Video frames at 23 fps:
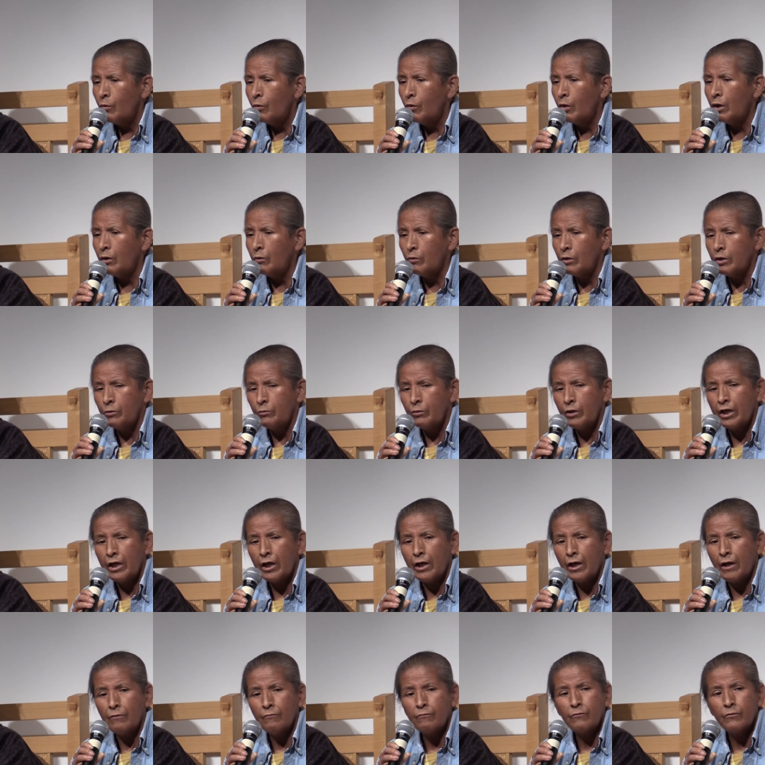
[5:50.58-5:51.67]
What would we
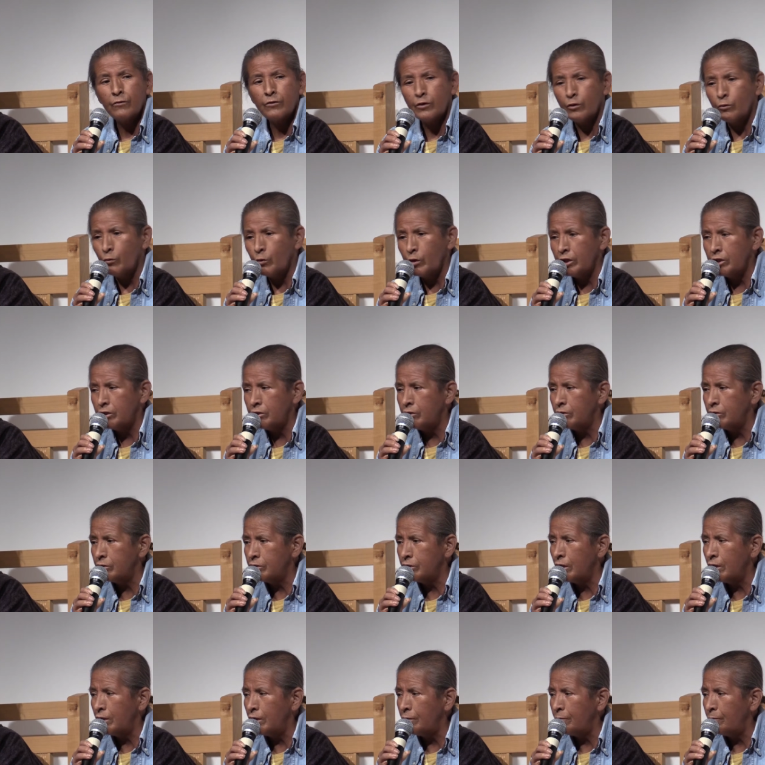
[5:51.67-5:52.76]
have in the
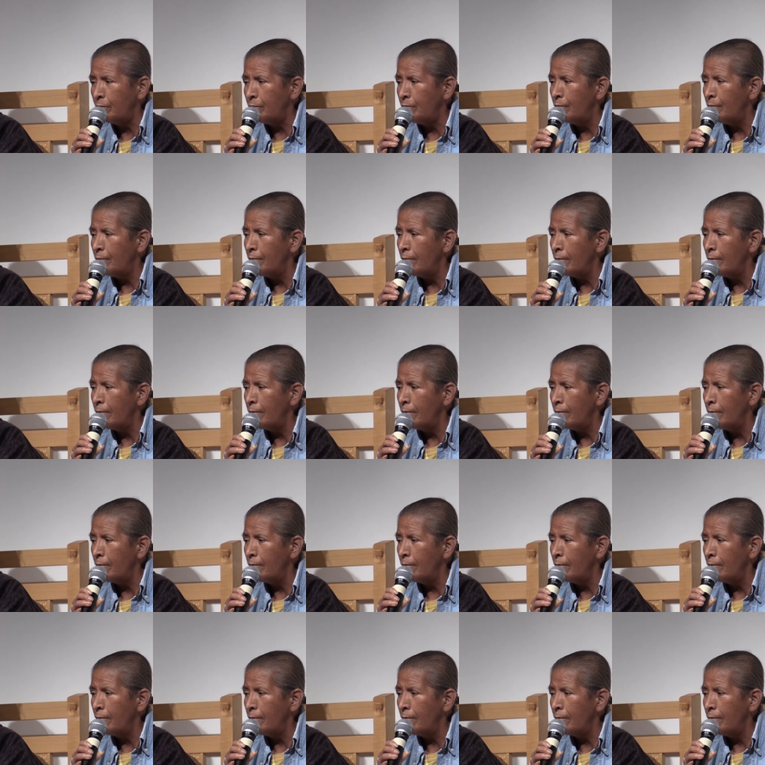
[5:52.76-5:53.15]
winter time?